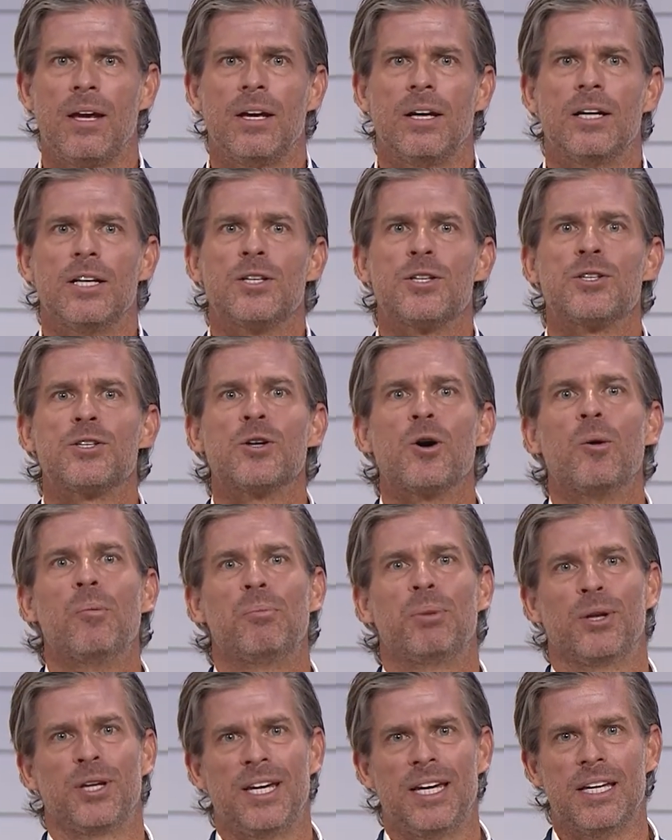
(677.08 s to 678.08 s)
So
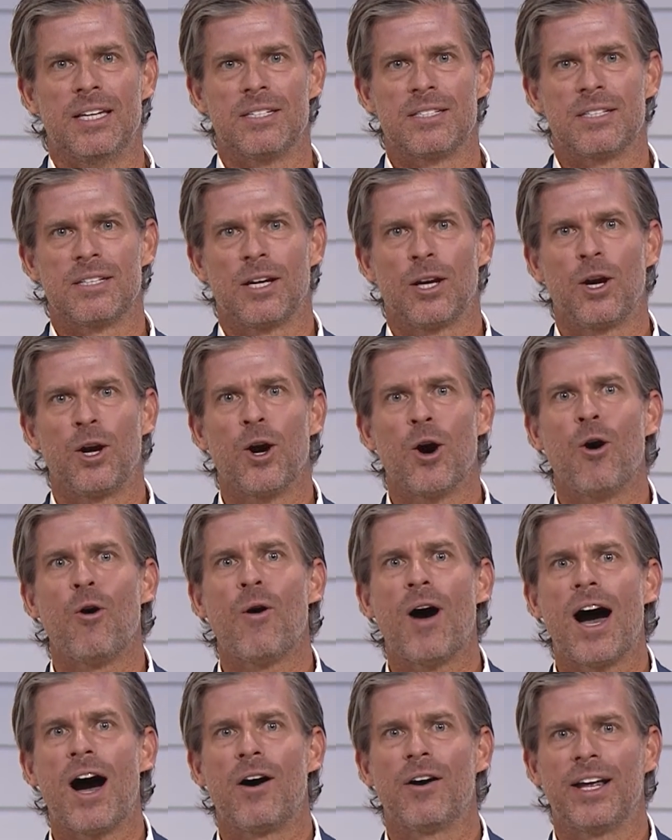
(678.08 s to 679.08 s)
please, go
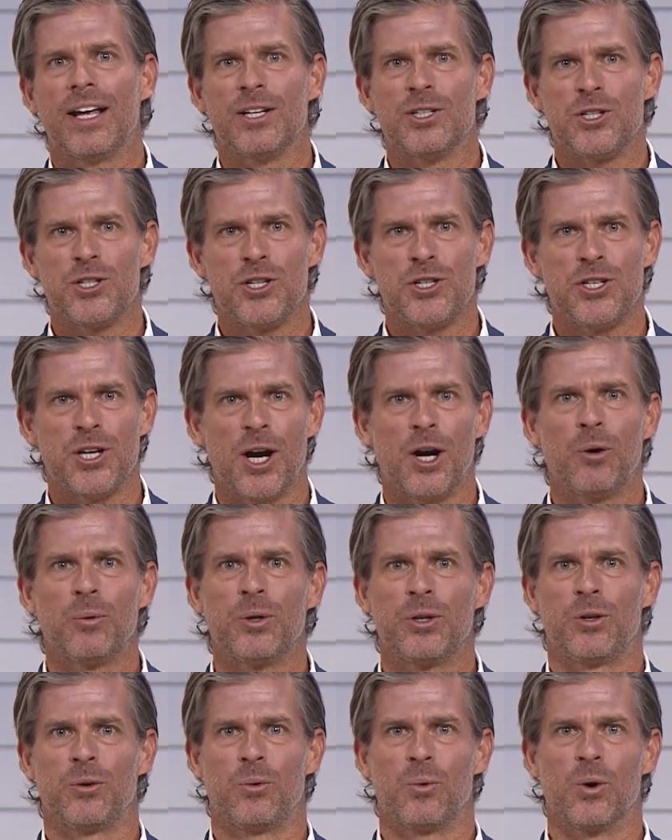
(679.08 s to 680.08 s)
out and share with
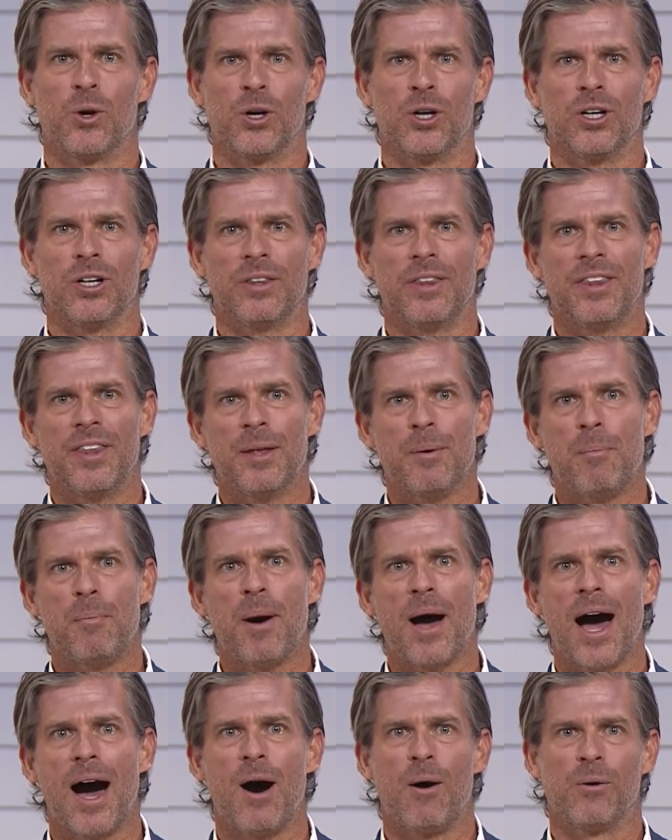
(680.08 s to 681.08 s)
the world the
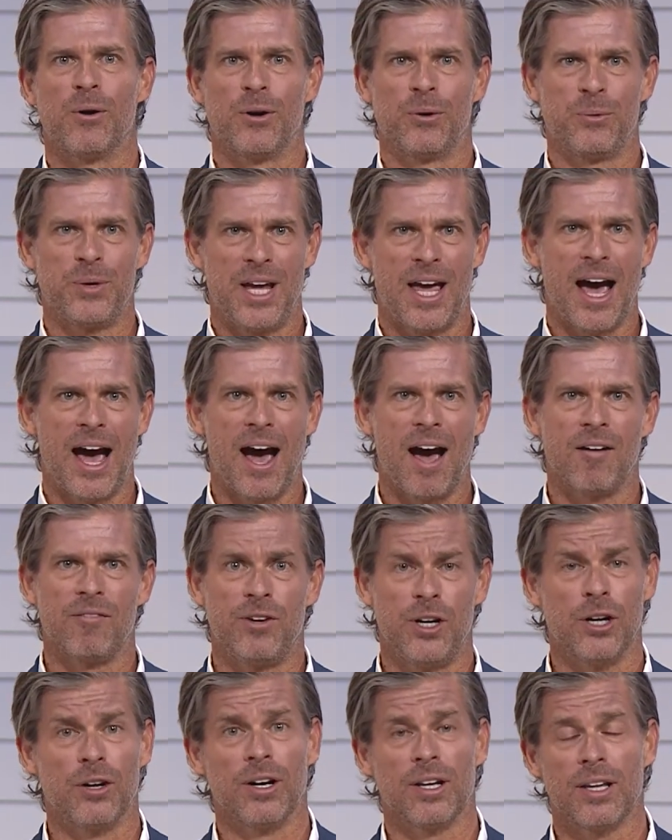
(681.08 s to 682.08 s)
power we have
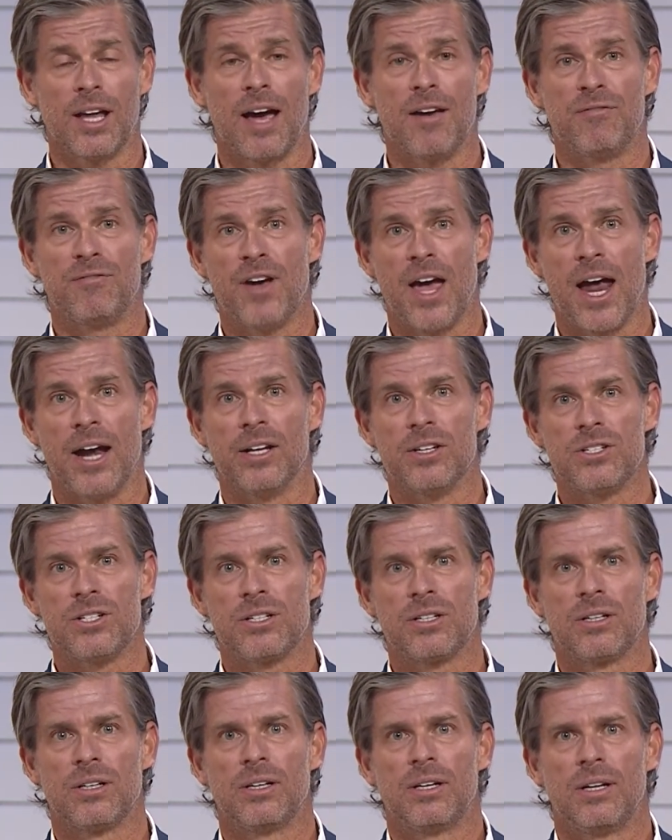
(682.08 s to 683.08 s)
here at LifeVantage.
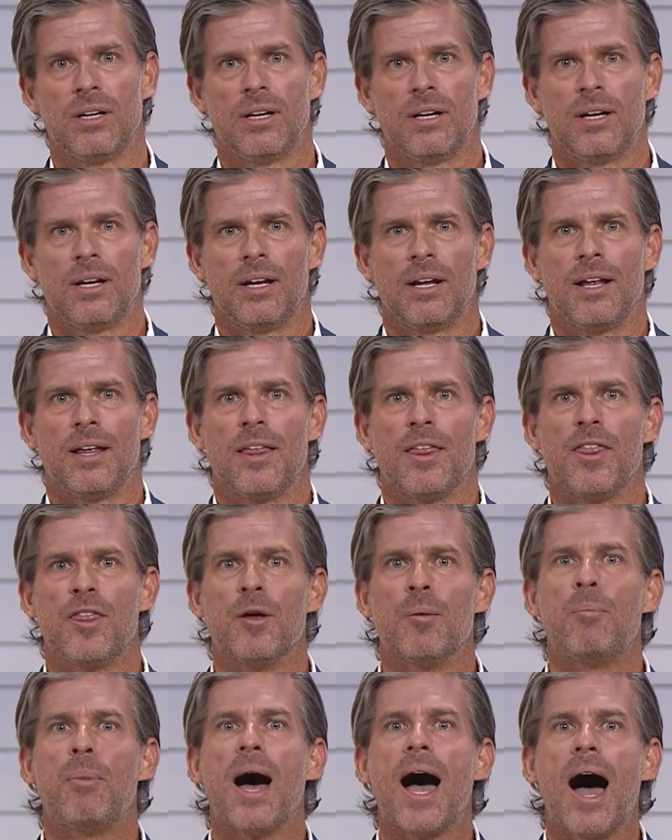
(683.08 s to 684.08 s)
The
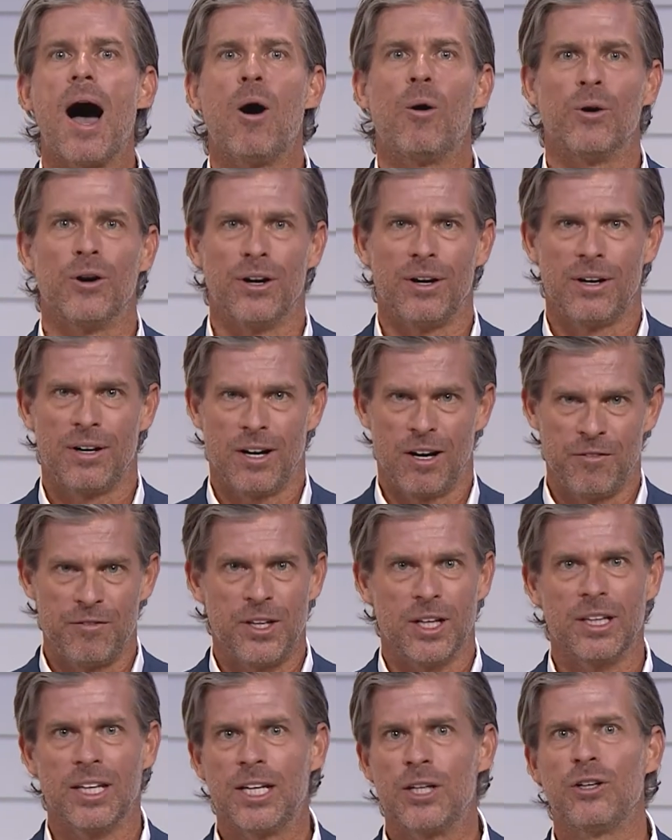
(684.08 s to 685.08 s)
power of the
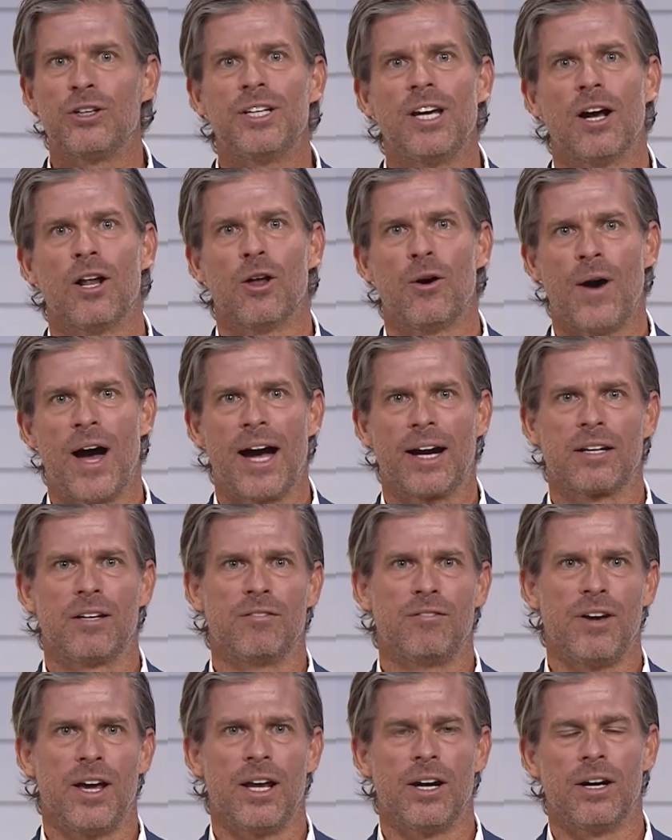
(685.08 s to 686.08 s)
little yellow
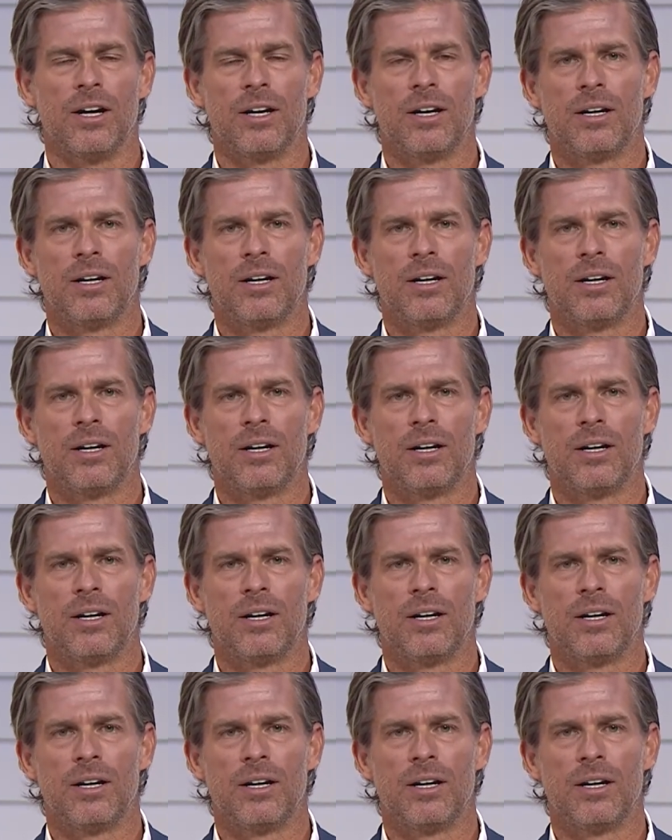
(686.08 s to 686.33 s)
activator,